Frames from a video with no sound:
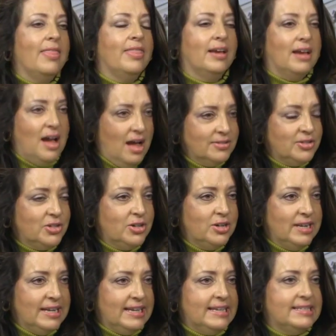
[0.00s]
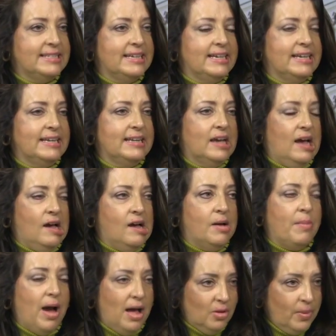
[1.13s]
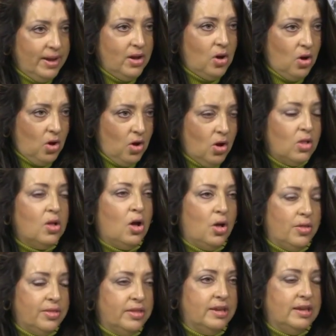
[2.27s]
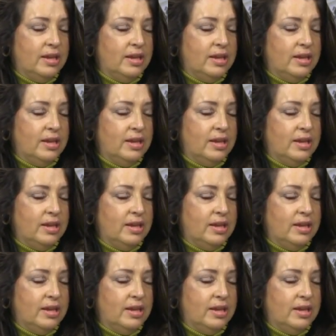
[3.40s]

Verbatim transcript: The concert is in um, Holloway Hall on mm-hmm.